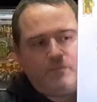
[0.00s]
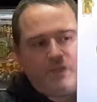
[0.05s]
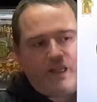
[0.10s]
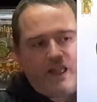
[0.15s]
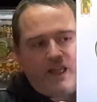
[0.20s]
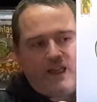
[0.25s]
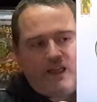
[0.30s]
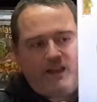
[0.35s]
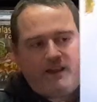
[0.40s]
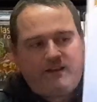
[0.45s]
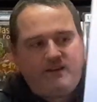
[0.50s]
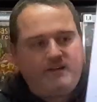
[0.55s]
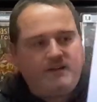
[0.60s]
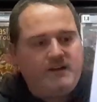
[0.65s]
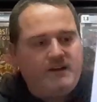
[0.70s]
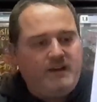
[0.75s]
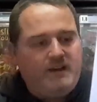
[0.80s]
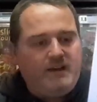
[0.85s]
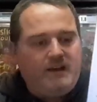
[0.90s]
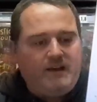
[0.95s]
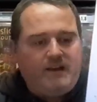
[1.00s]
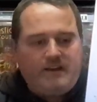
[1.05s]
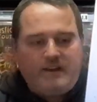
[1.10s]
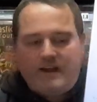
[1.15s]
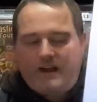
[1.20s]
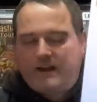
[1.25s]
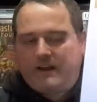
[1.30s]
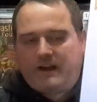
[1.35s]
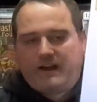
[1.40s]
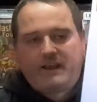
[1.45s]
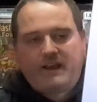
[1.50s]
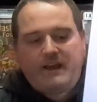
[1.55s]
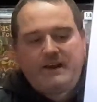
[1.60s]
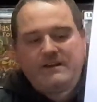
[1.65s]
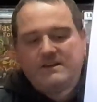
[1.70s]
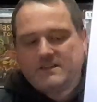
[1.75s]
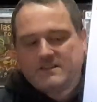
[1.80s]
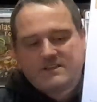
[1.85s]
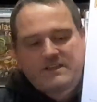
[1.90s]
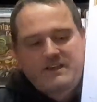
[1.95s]
And yeah,
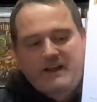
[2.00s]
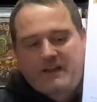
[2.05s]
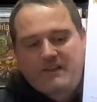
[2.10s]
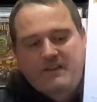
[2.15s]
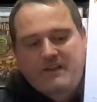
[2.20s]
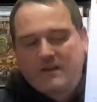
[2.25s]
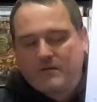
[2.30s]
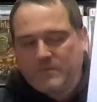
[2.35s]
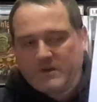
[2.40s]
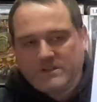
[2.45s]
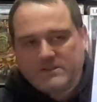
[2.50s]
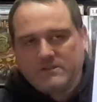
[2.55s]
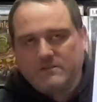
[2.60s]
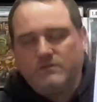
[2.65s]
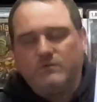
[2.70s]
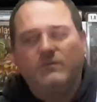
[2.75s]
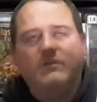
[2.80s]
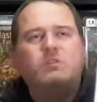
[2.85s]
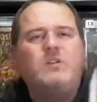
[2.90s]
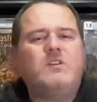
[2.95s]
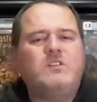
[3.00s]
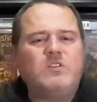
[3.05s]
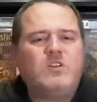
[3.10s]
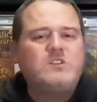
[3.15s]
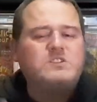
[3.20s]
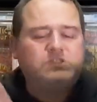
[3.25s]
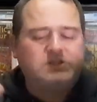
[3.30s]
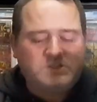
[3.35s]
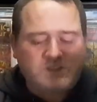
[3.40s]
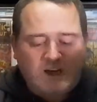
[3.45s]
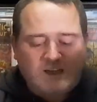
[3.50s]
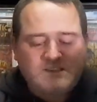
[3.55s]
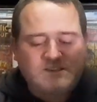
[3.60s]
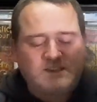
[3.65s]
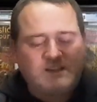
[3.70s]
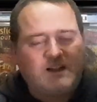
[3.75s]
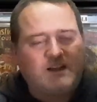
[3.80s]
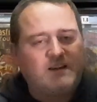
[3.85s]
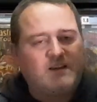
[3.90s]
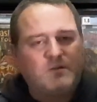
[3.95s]
again, just another commission. Not just
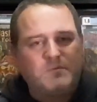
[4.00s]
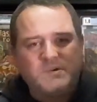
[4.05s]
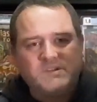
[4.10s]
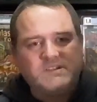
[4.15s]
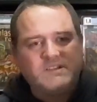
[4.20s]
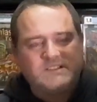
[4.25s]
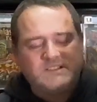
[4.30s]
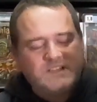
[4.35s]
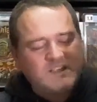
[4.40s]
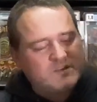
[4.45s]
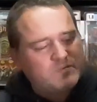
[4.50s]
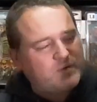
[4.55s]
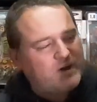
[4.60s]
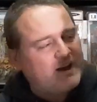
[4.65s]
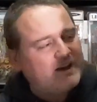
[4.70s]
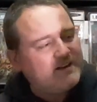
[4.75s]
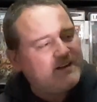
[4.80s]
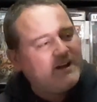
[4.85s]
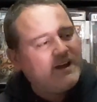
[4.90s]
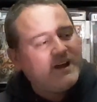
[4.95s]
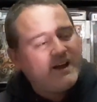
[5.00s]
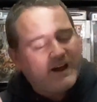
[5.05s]
another commission, it sounds bad.